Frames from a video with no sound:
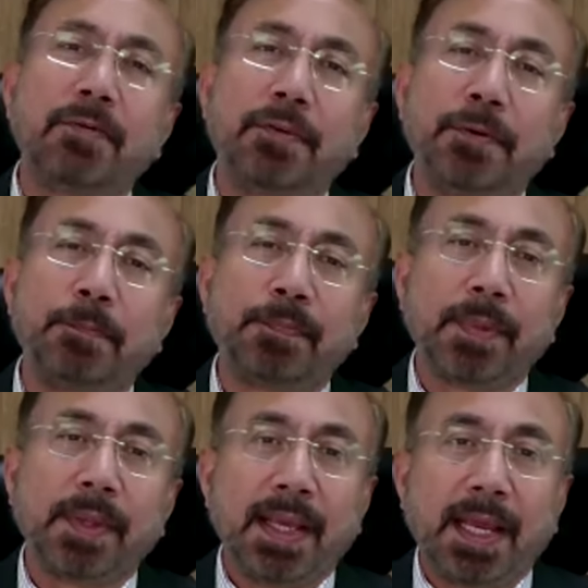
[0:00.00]
you.
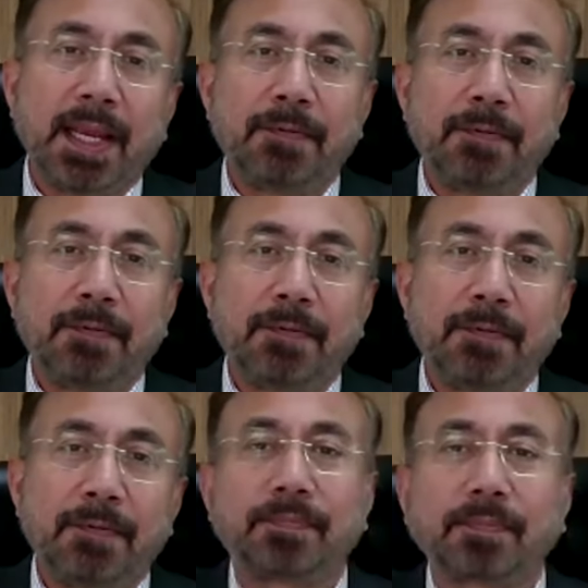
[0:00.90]
In
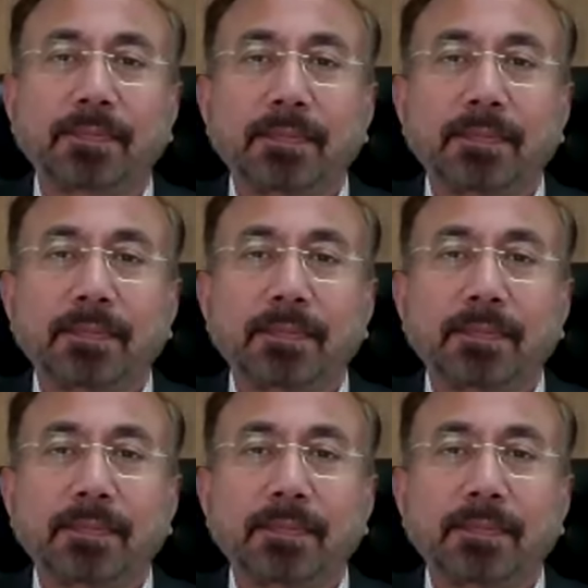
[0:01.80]
fact, uh,